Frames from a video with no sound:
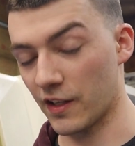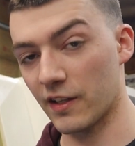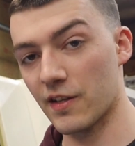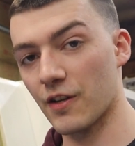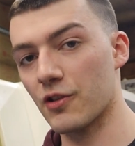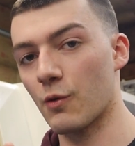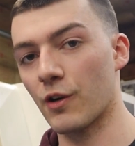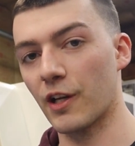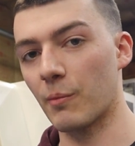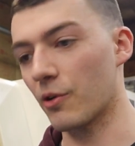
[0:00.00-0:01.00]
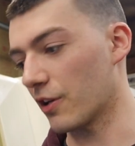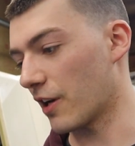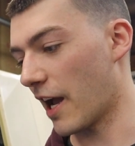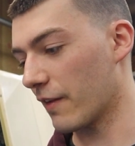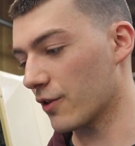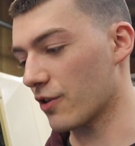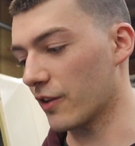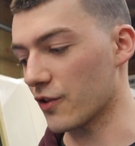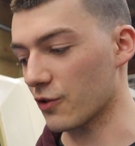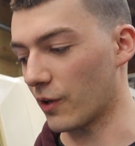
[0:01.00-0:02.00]
and it's actually working pretty good. I haven't
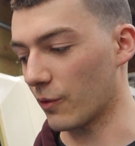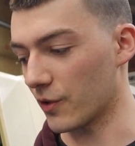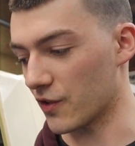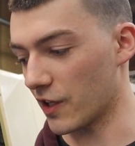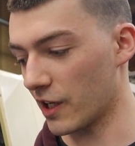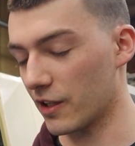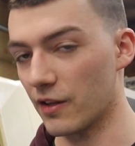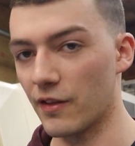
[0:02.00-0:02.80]
tried the square ones yet.